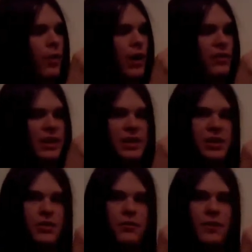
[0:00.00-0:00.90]
where these
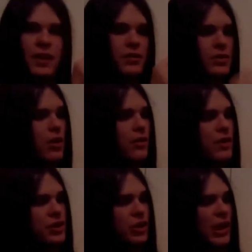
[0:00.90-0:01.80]
2 fingers are,
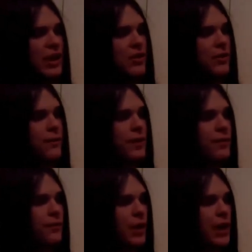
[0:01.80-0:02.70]
they should land on the
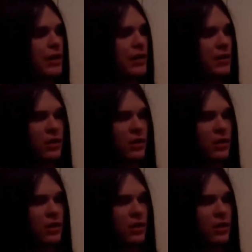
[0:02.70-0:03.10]
5th fret.